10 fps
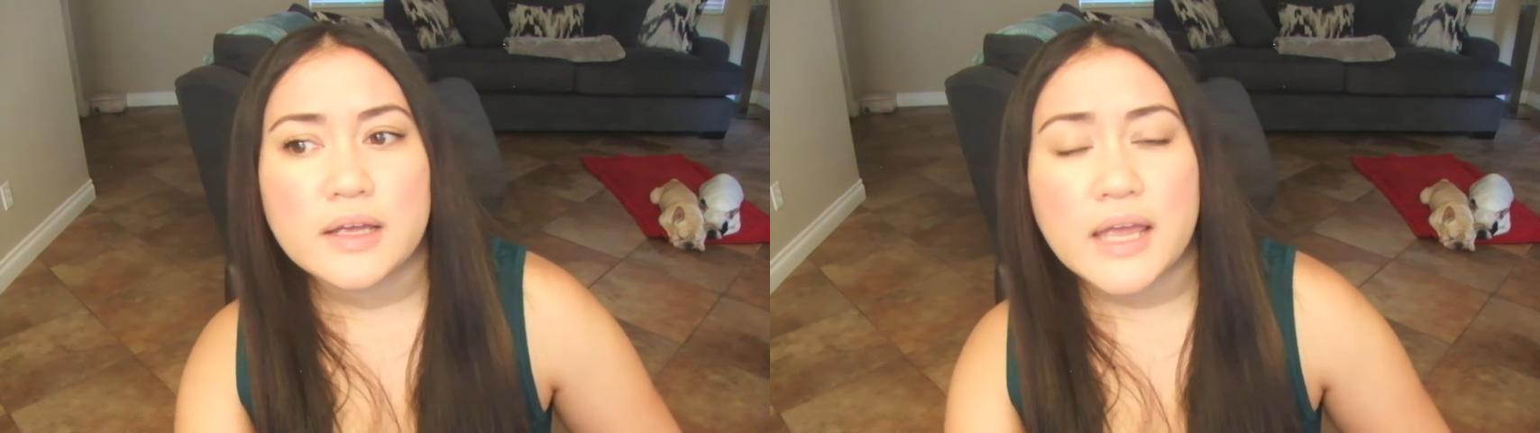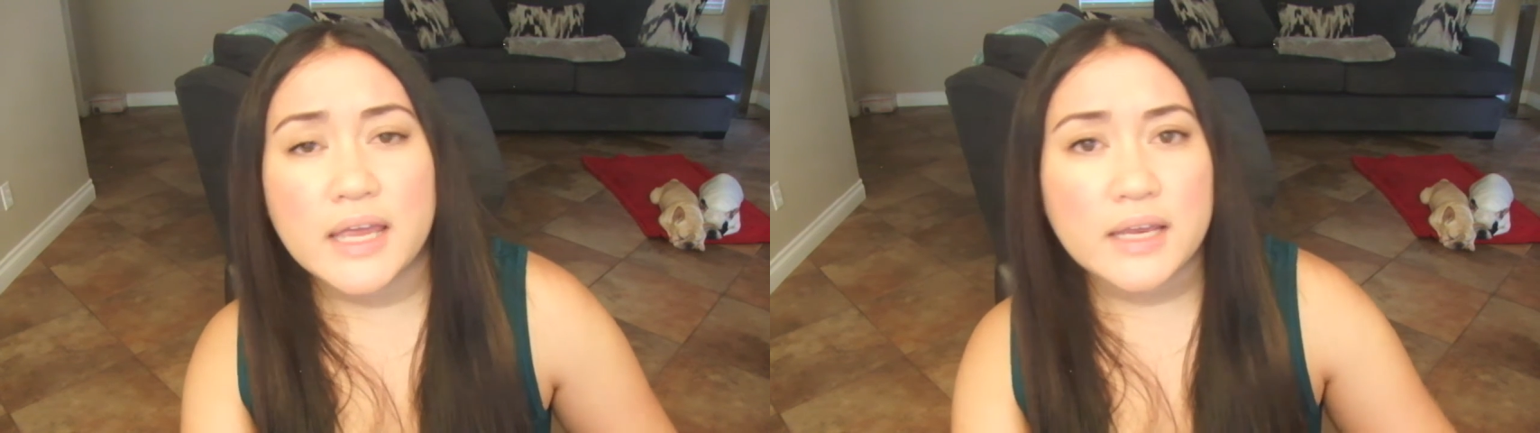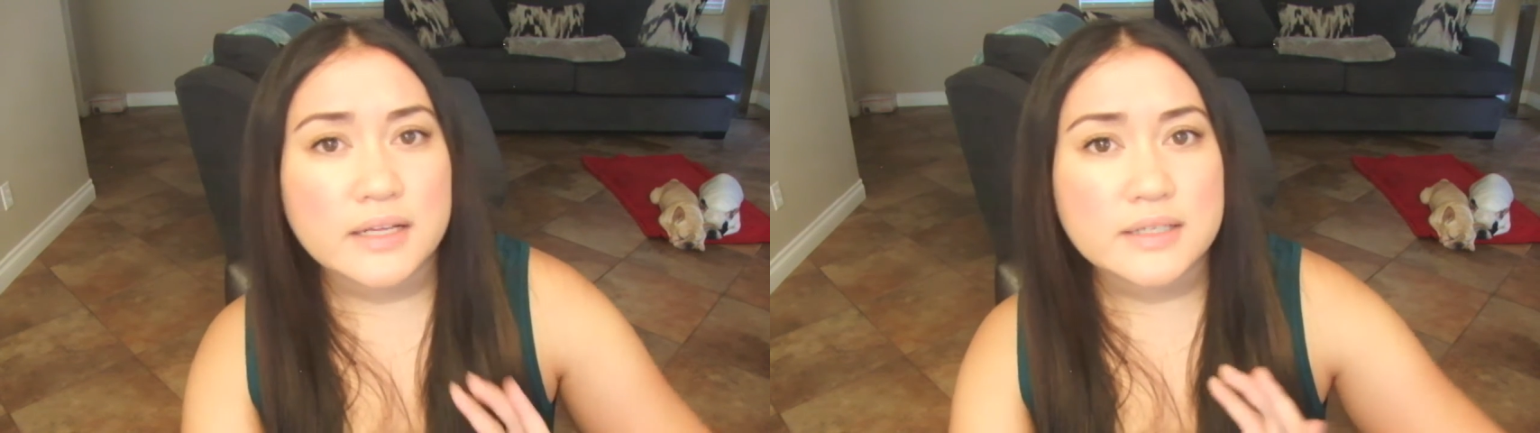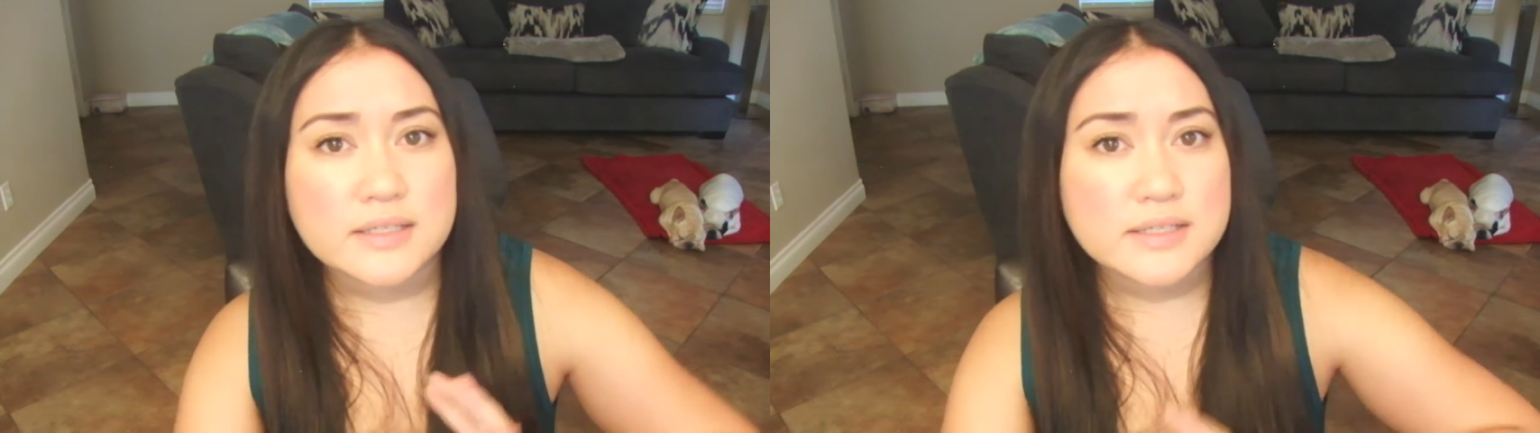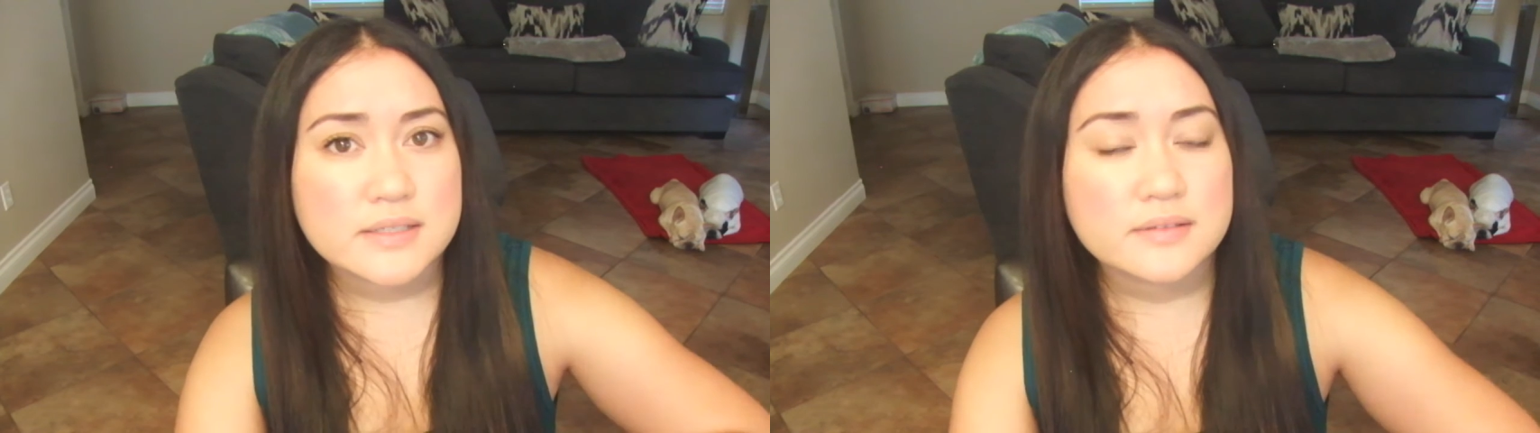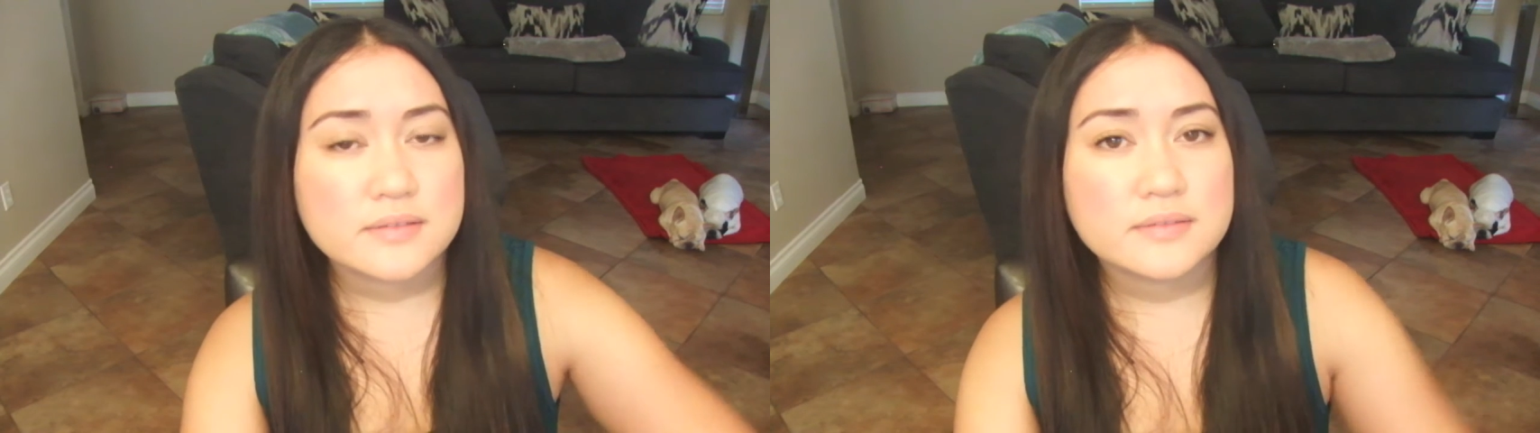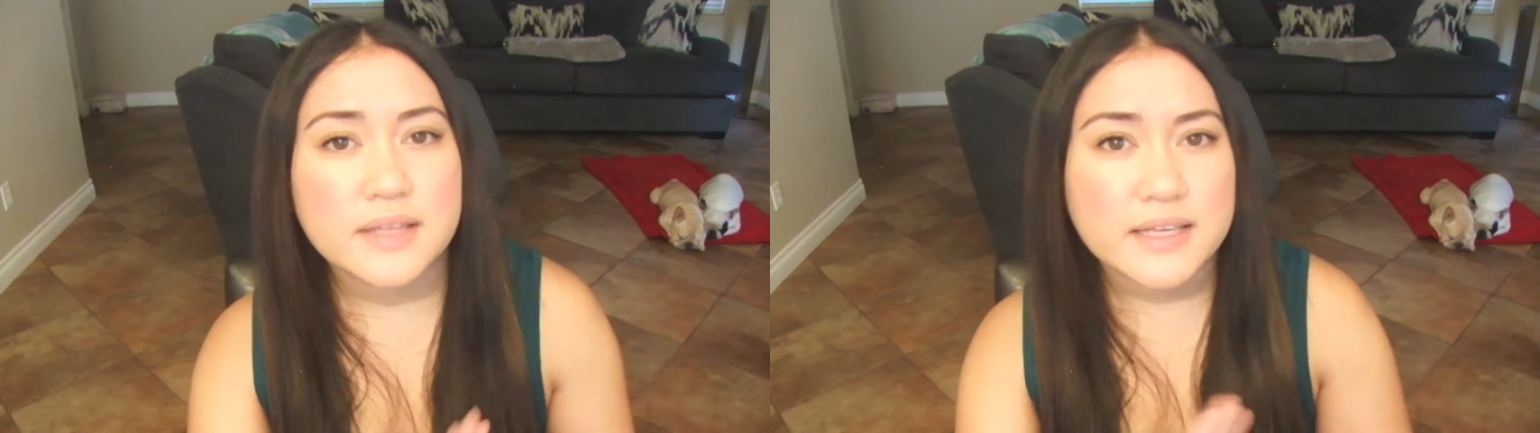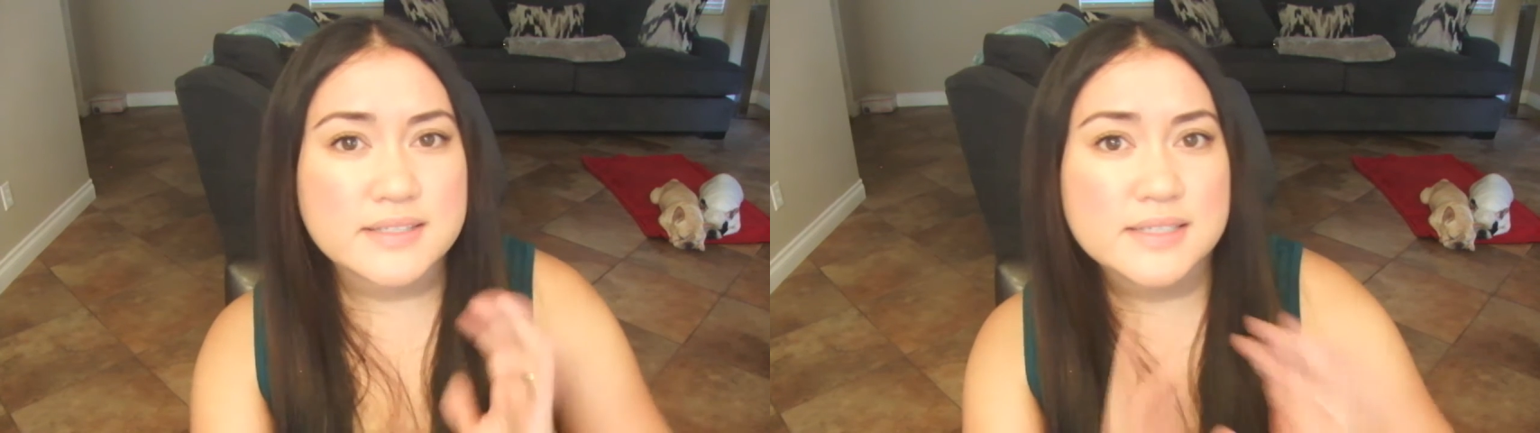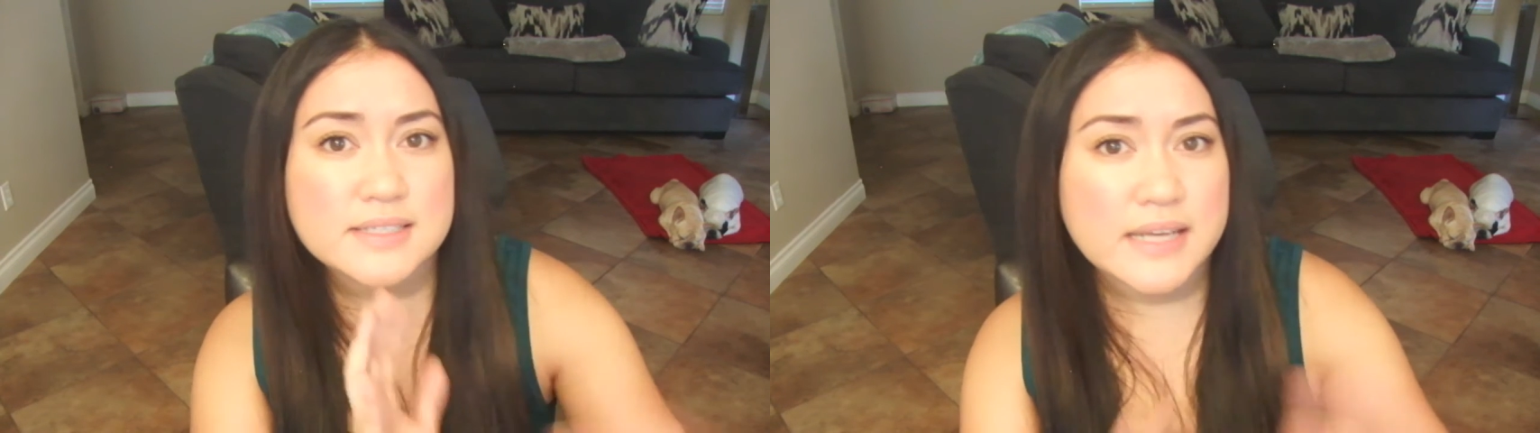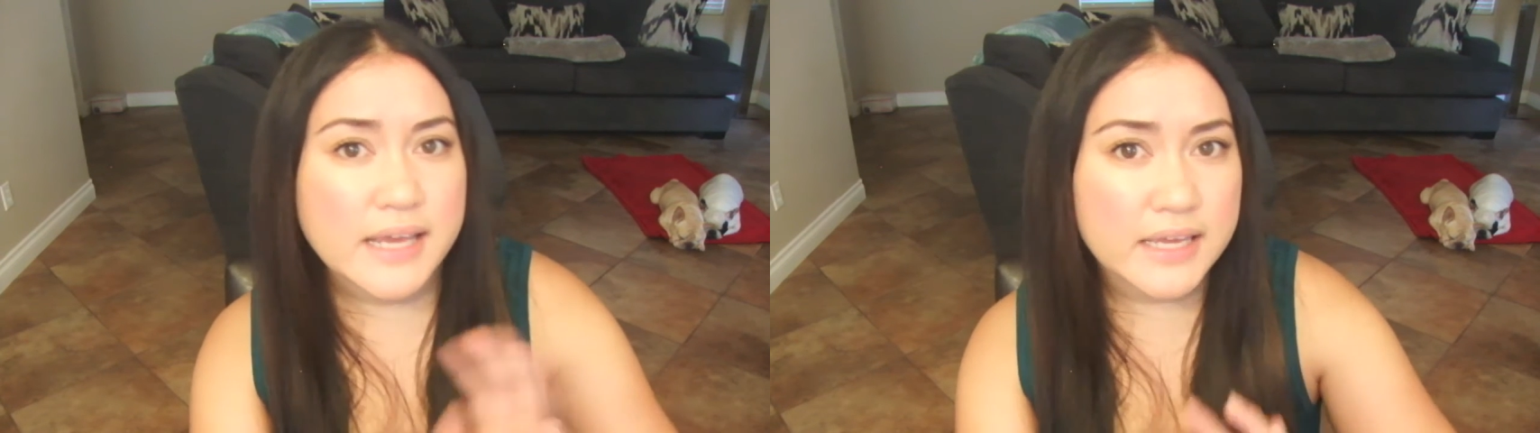
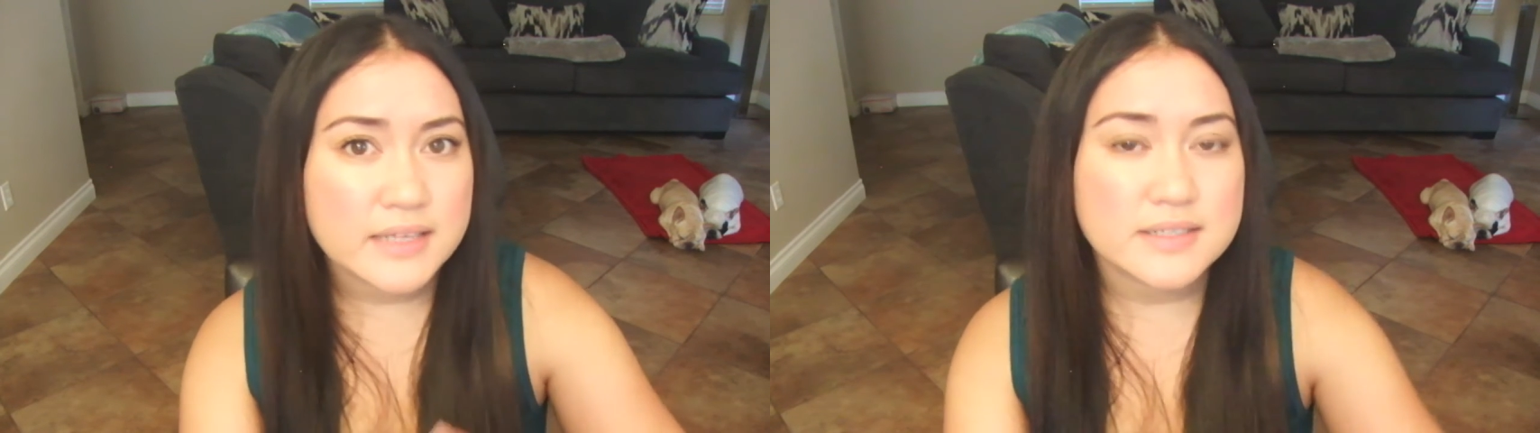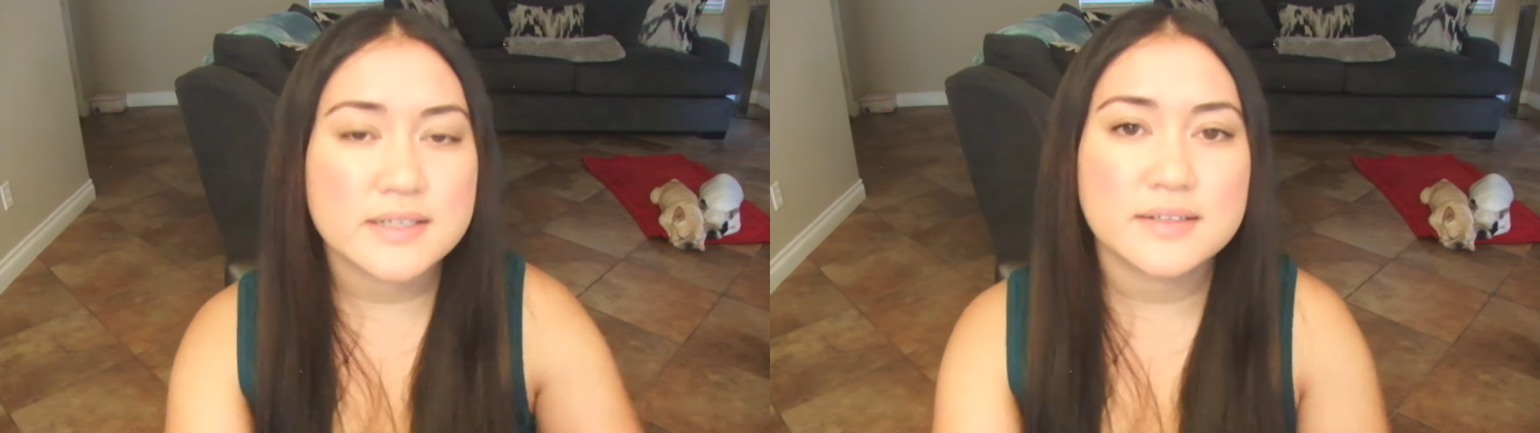6 and 8.